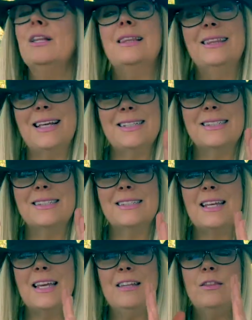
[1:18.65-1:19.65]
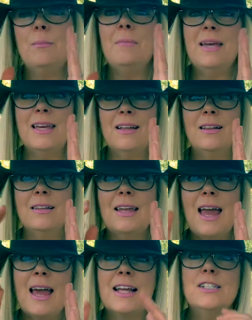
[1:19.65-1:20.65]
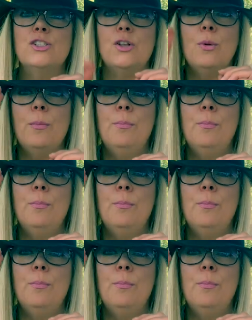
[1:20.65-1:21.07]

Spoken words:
Let's say the male candle